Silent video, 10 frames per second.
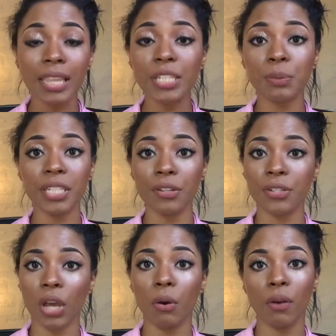This was years
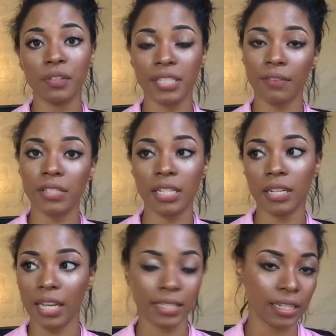ago, over
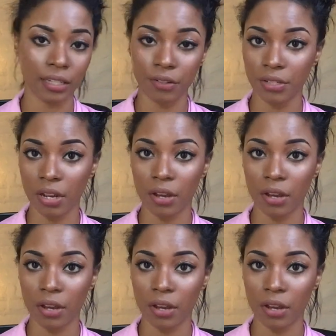17, 18 years